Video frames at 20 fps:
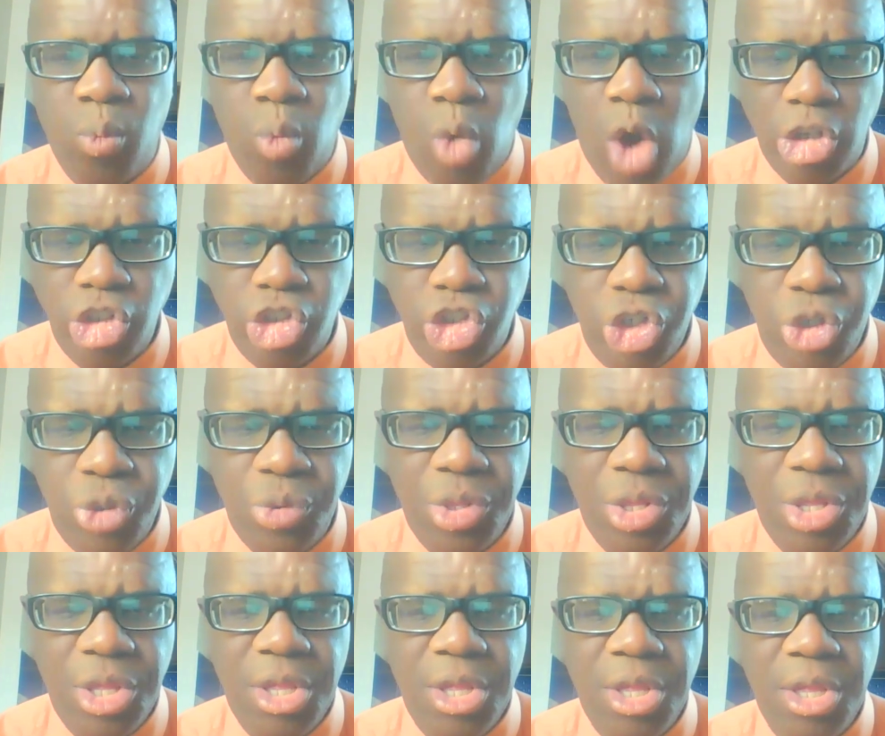want to,
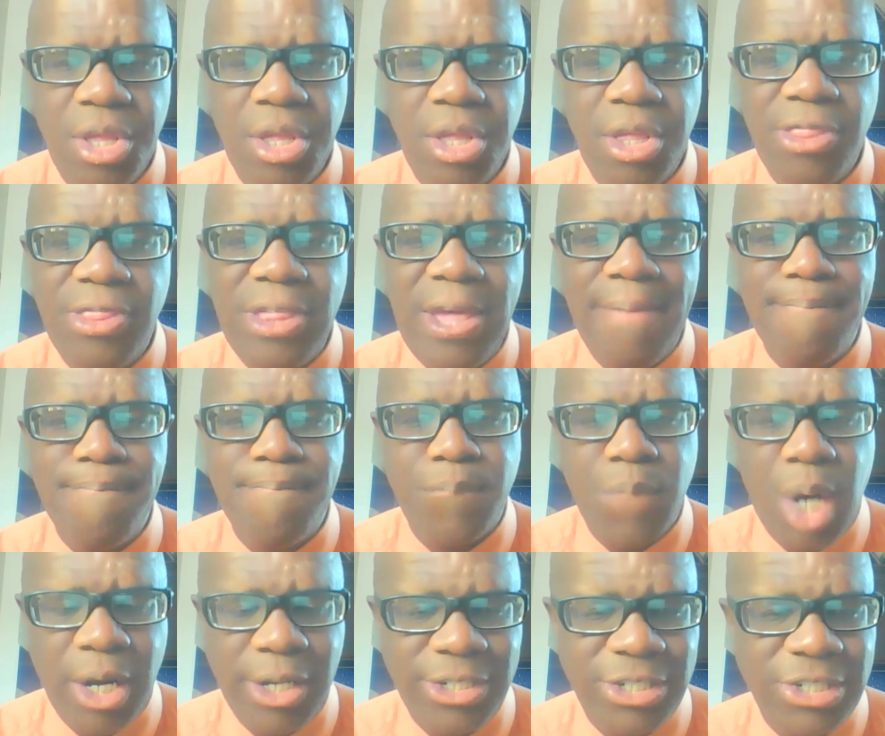they
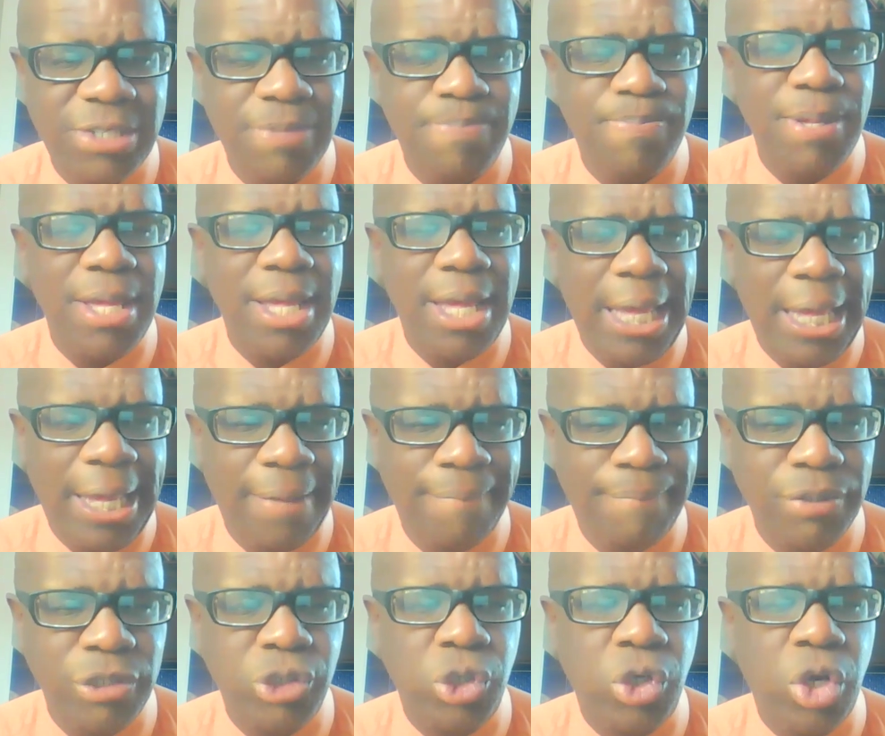must be
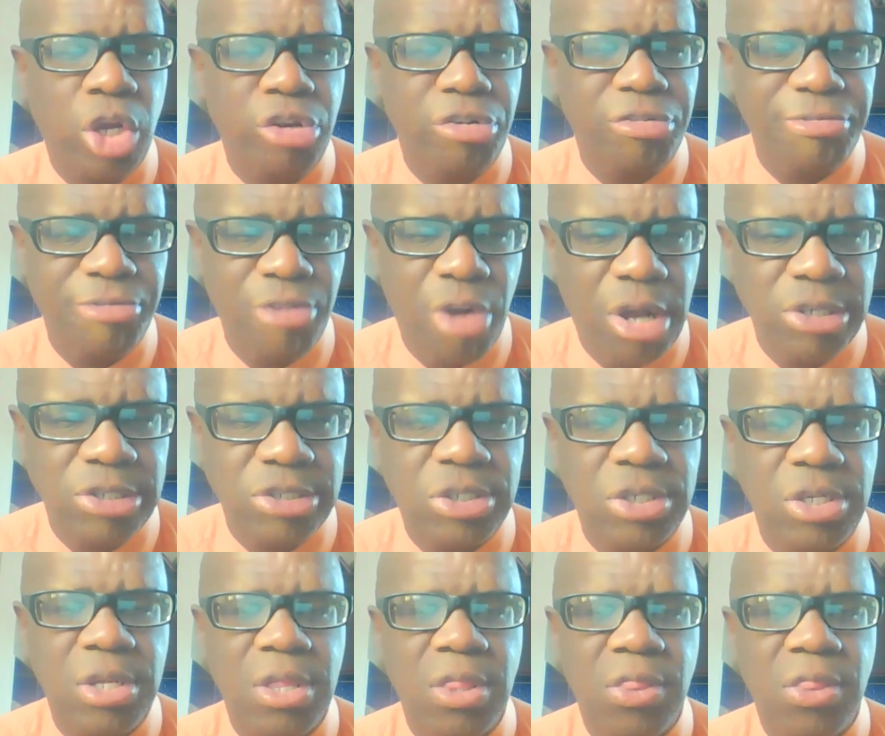able to confront